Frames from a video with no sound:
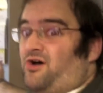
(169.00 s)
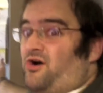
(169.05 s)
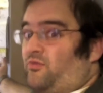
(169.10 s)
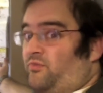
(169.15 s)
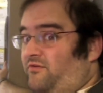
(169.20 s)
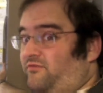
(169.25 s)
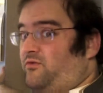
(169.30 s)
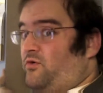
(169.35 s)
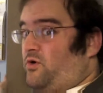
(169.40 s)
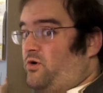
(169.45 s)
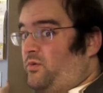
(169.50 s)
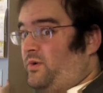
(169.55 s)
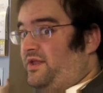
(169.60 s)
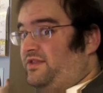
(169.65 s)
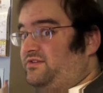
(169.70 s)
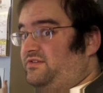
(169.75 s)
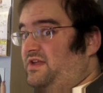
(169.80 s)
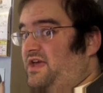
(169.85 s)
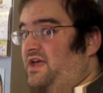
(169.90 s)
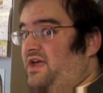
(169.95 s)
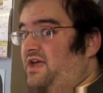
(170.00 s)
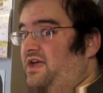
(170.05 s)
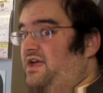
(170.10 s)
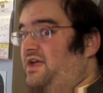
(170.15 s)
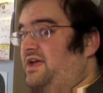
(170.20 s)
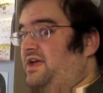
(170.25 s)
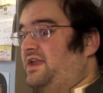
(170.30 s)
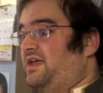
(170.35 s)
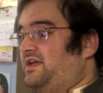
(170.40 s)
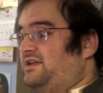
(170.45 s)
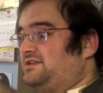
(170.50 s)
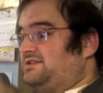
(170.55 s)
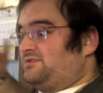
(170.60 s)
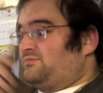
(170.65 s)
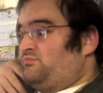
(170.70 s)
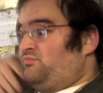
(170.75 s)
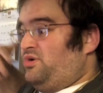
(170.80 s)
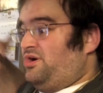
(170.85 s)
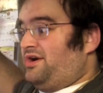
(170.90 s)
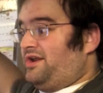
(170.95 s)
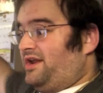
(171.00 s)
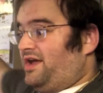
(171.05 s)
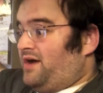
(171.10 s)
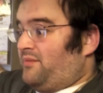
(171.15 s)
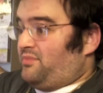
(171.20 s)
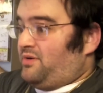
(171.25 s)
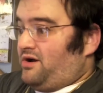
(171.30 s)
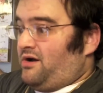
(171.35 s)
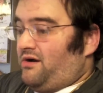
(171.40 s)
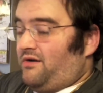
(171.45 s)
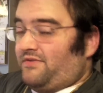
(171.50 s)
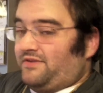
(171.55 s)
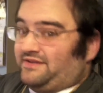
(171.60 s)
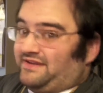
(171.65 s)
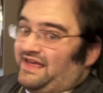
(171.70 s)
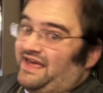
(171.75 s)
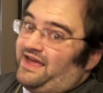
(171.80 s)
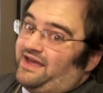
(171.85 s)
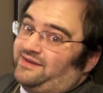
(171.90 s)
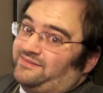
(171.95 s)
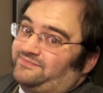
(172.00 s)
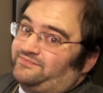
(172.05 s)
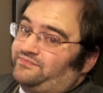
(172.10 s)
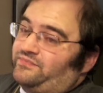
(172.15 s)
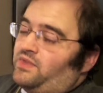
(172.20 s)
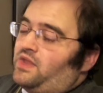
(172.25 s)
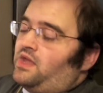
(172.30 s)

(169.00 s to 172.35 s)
long before Wednesday, and I can just put it up on the day.